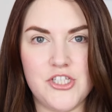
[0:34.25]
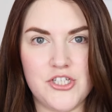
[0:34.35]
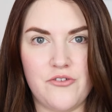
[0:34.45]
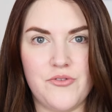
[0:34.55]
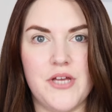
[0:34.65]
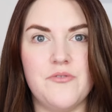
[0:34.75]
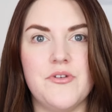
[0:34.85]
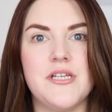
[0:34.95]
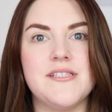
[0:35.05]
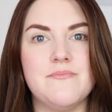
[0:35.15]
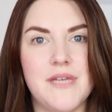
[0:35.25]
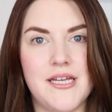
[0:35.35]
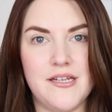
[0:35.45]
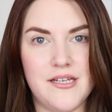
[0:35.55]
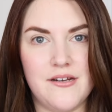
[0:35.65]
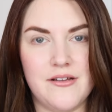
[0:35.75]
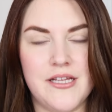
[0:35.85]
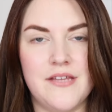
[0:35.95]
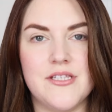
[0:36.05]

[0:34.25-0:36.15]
shelf life and is made in Italy.